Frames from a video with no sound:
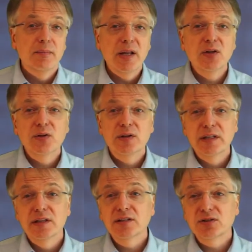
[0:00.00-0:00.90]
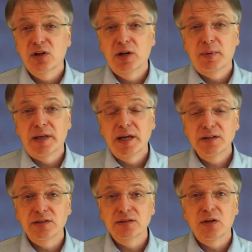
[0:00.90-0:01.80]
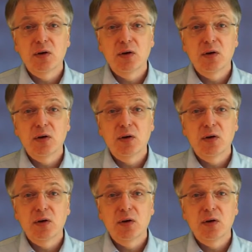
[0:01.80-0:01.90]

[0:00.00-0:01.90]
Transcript: many industrial applications,